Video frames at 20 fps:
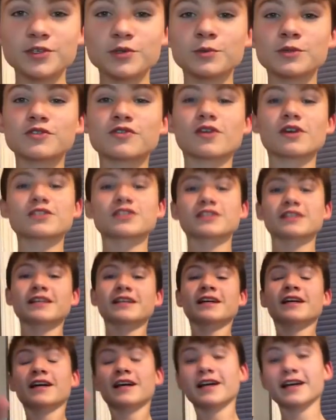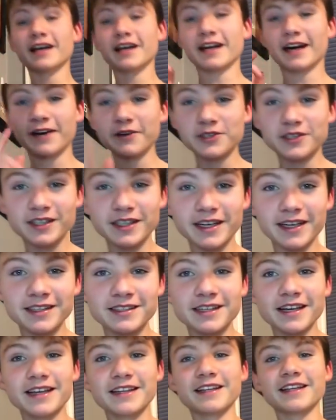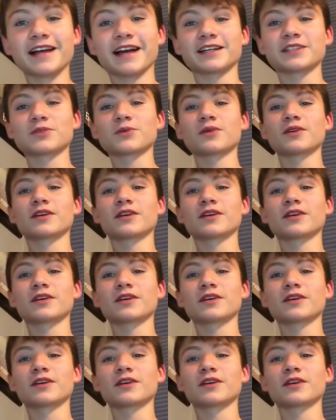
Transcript: so much for watching, and I will see you guys in the next